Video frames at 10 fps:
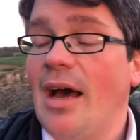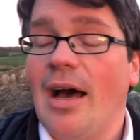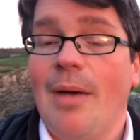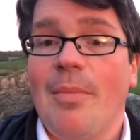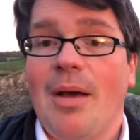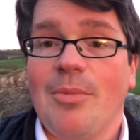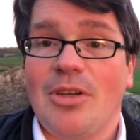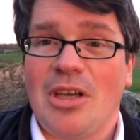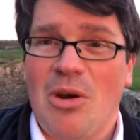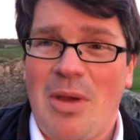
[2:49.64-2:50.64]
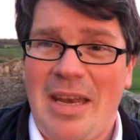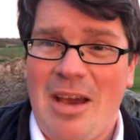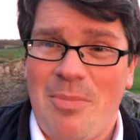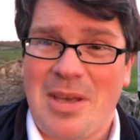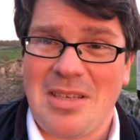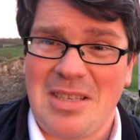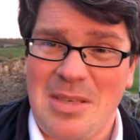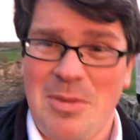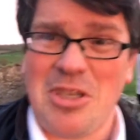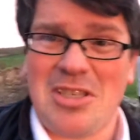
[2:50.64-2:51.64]
Um, I'm going to go in now because
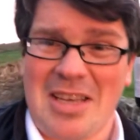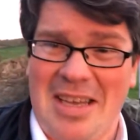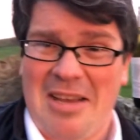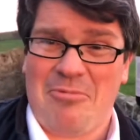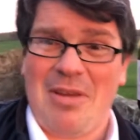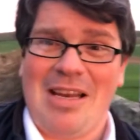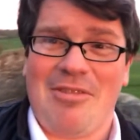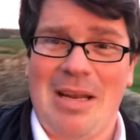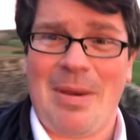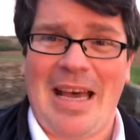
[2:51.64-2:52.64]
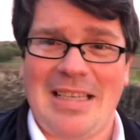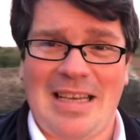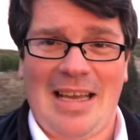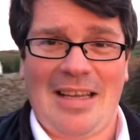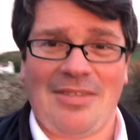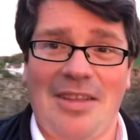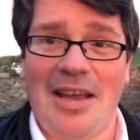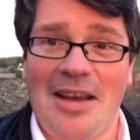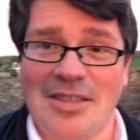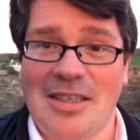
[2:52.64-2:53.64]
these midges are getting really, really bad and
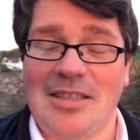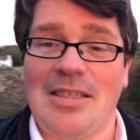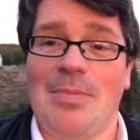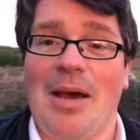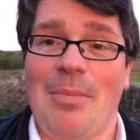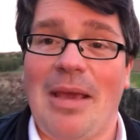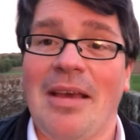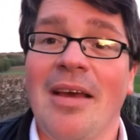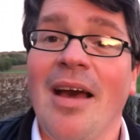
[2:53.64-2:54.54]
they are starting to bite me.